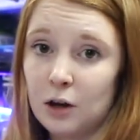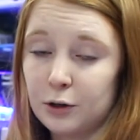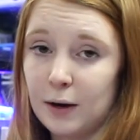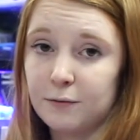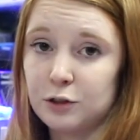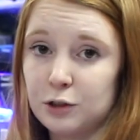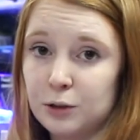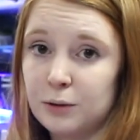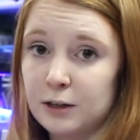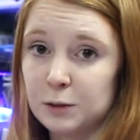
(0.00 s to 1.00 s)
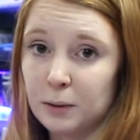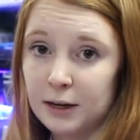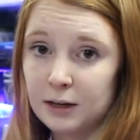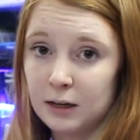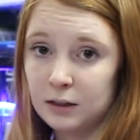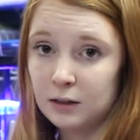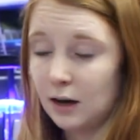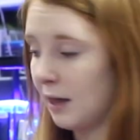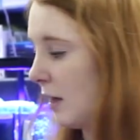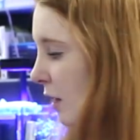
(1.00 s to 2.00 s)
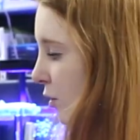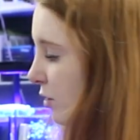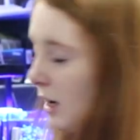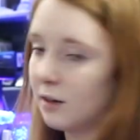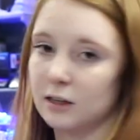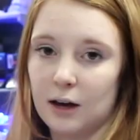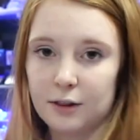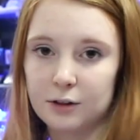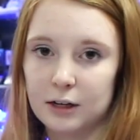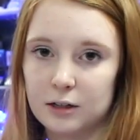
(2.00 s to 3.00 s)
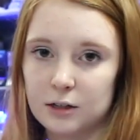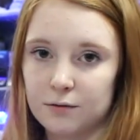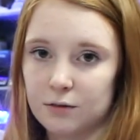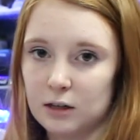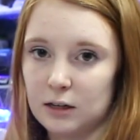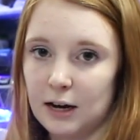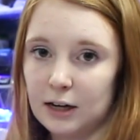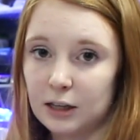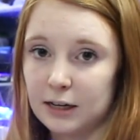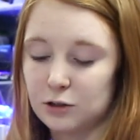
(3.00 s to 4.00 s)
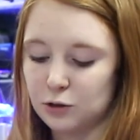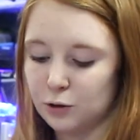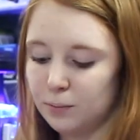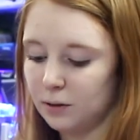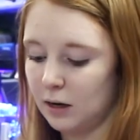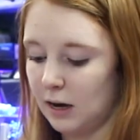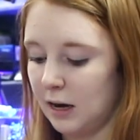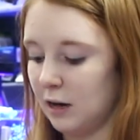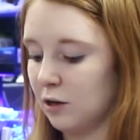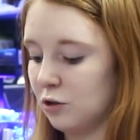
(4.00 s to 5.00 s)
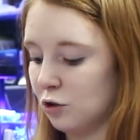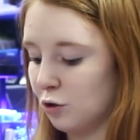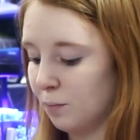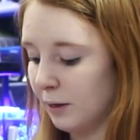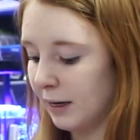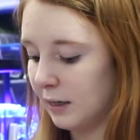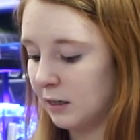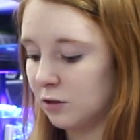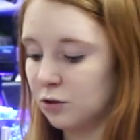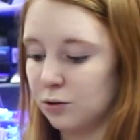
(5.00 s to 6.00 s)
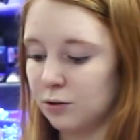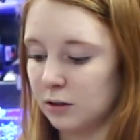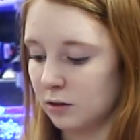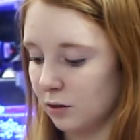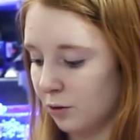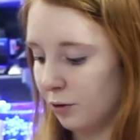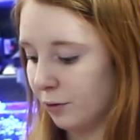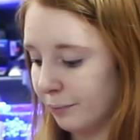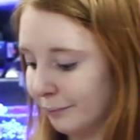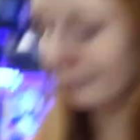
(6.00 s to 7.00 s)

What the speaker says: All you have to do is plug it in, and then you take the other end of the airline tube and you plug it into this little